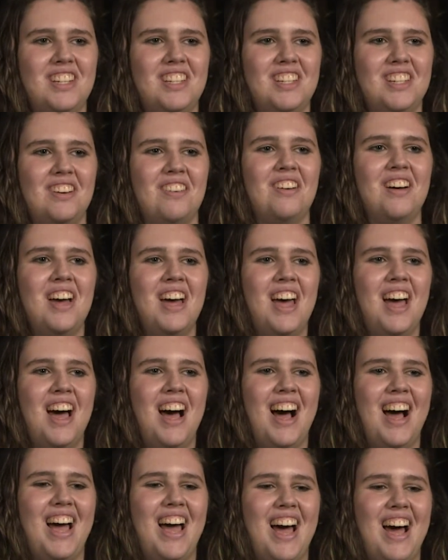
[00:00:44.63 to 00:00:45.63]
So
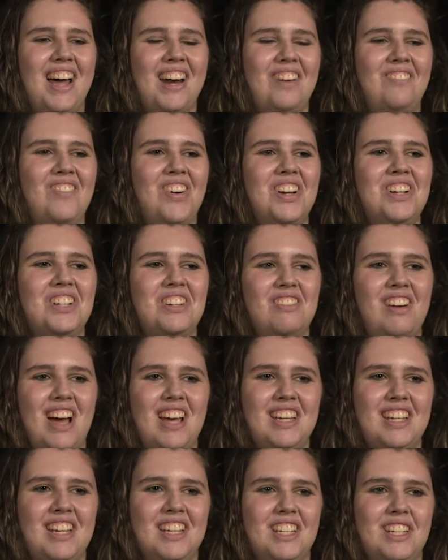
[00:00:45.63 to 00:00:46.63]
I had a bunch of
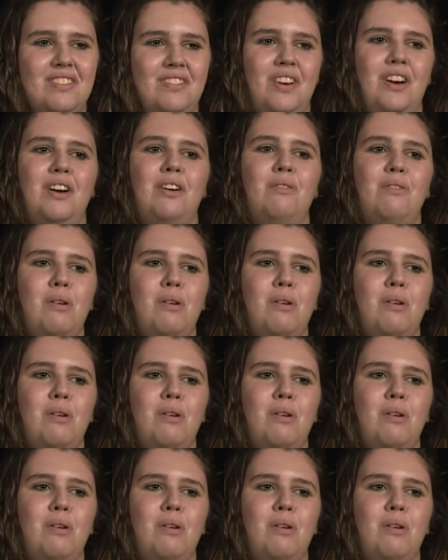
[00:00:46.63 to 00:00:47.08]
ideas for